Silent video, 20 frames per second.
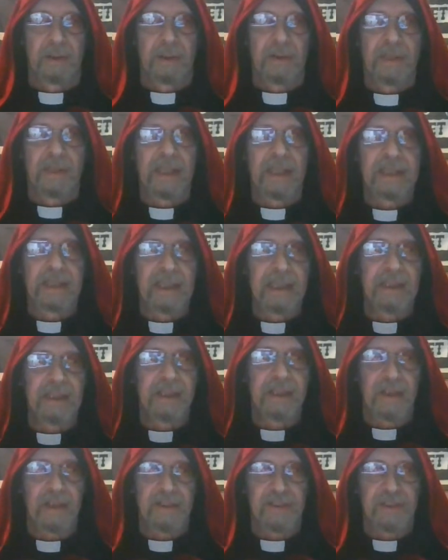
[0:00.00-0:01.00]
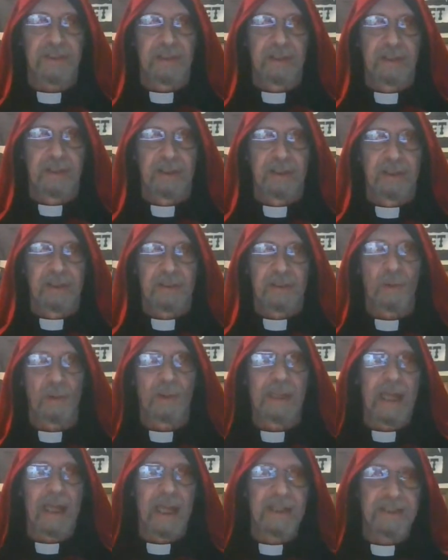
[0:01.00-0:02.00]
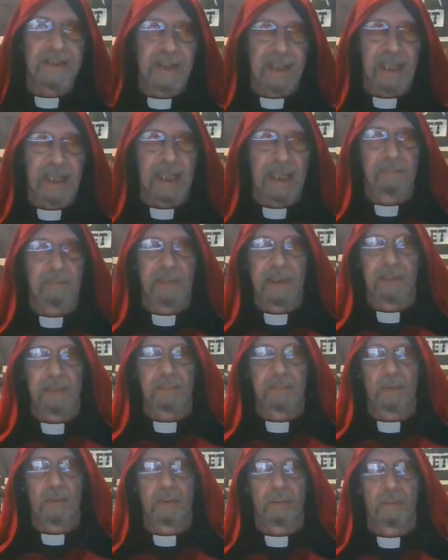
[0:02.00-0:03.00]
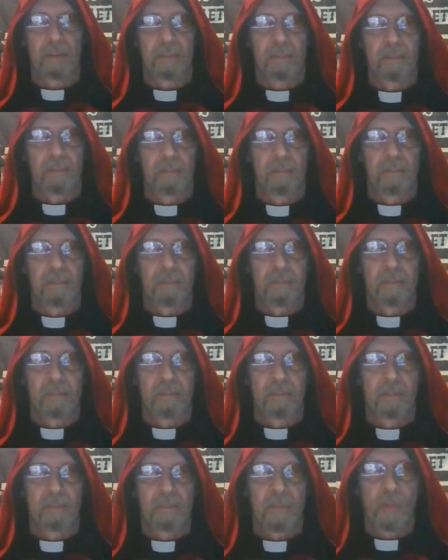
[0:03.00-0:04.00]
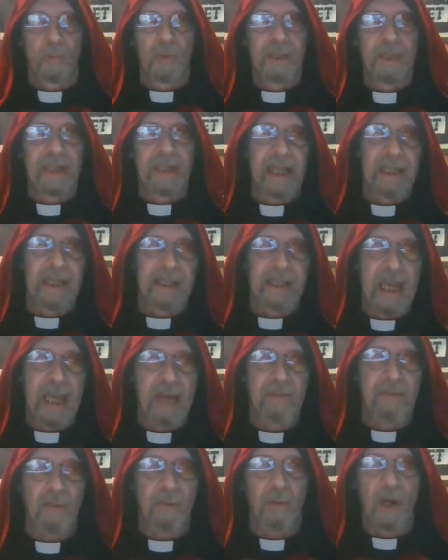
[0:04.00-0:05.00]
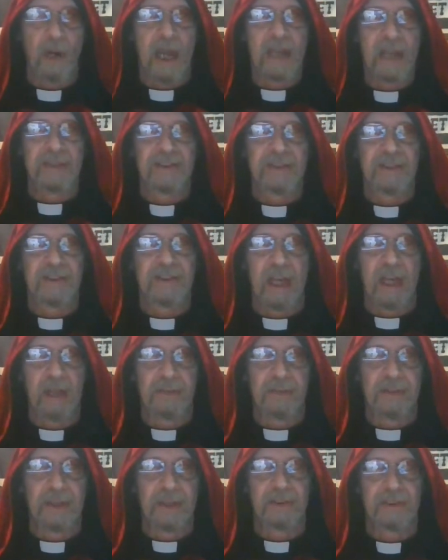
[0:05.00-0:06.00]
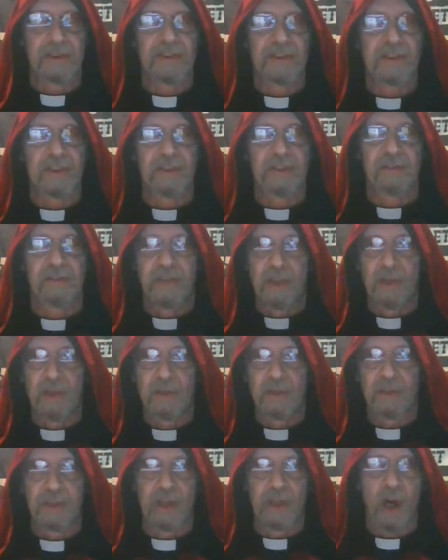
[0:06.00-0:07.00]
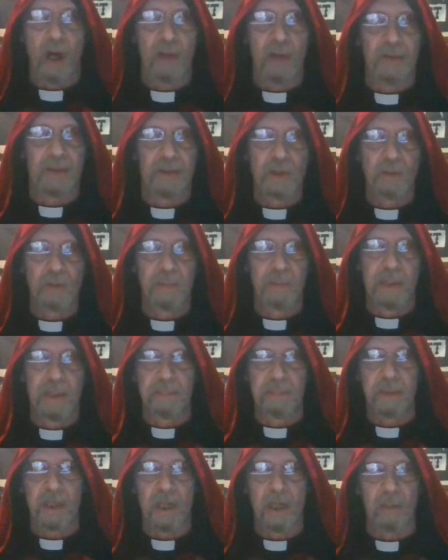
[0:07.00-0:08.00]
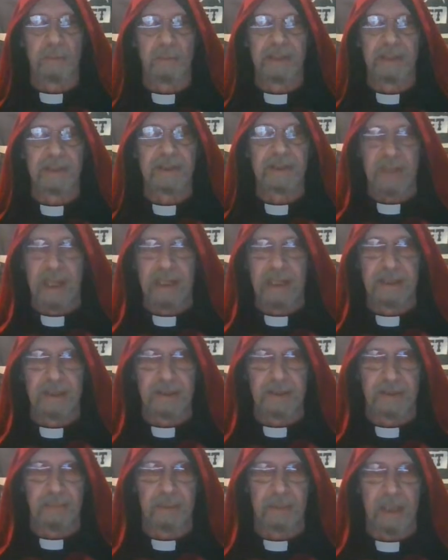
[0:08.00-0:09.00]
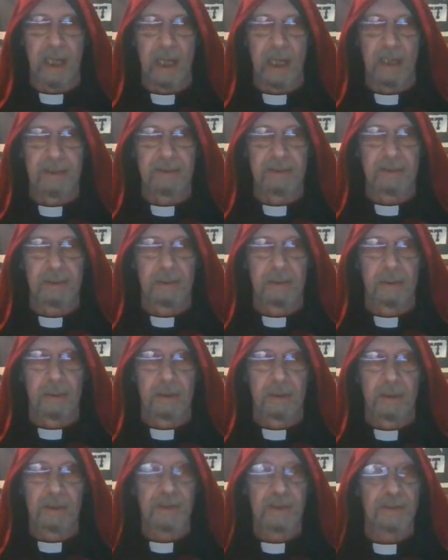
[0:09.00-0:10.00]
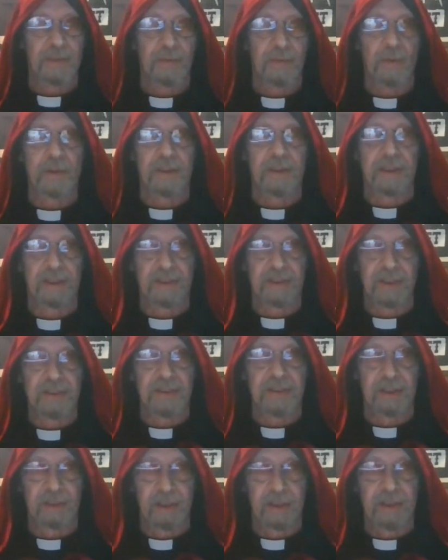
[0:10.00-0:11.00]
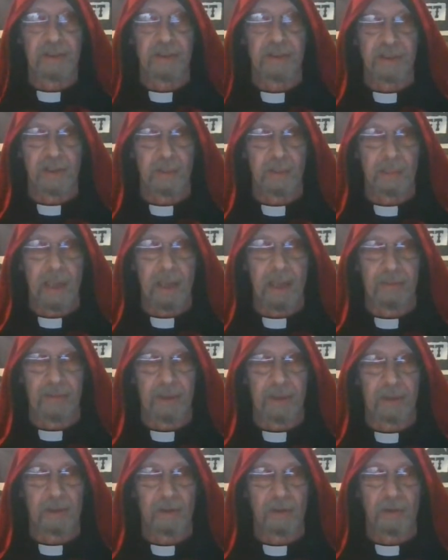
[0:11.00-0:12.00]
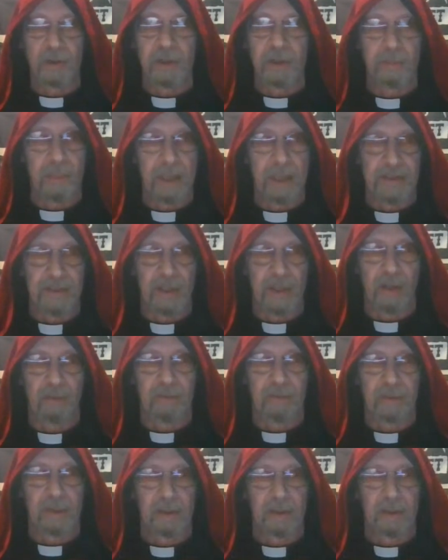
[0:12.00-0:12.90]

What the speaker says: They need us to re-educate people. We can't have a process out there just confusing all the new people coming into Satanism, guys. This is for the existing leadership out there, including myself.